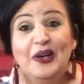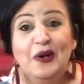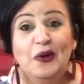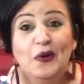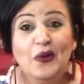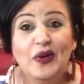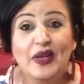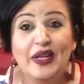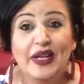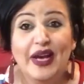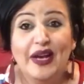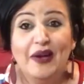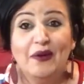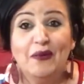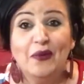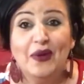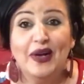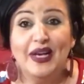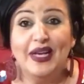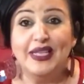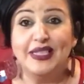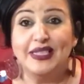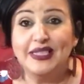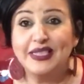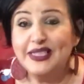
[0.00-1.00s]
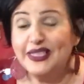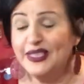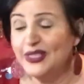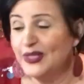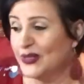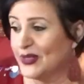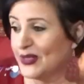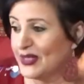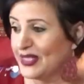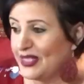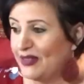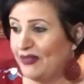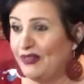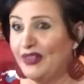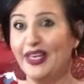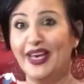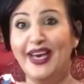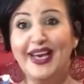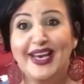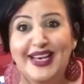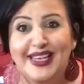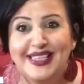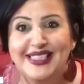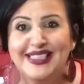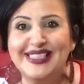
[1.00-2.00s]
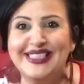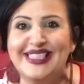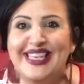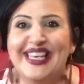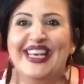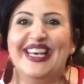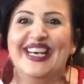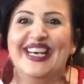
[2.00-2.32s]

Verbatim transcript: when I went to CVS,